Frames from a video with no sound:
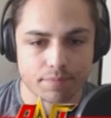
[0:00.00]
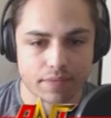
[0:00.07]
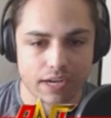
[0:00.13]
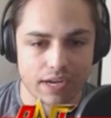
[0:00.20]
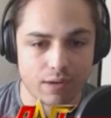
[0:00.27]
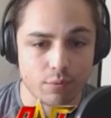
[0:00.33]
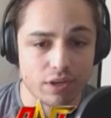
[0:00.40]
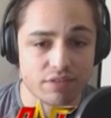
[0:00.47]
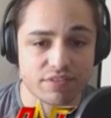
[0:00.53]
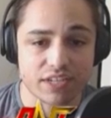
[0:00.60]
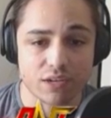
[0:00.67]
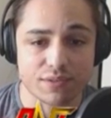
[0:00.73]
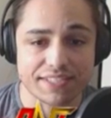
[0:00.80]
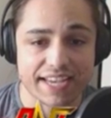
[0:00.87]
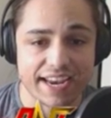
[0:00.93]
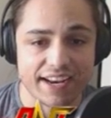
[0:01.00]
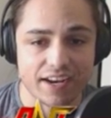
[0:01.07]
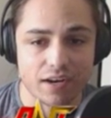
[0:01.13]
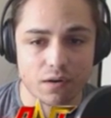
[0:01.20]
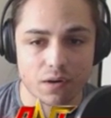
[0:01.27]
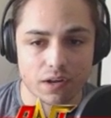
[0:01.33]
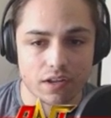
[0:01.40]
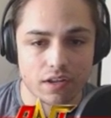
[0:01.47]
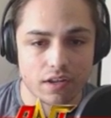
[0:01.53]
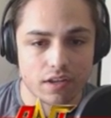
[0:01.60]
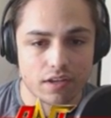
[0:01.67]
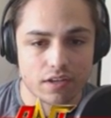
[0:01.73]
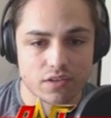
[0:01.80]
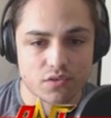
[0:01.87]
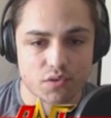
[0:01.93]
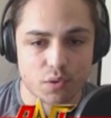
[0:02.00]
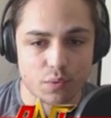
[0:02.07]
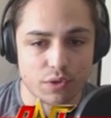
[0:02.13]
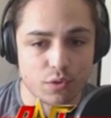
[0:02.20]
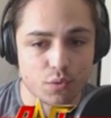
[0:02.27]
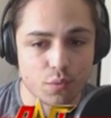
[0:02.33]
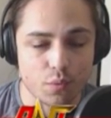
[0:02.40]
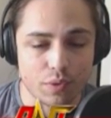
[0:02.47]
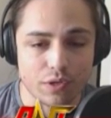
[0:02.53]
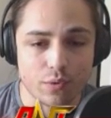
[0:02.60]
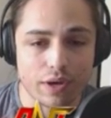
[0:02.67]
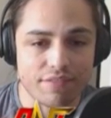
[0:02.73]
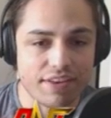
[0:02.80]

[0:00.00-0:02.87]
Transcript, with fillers: uh, we have Salcedo, so we do we do have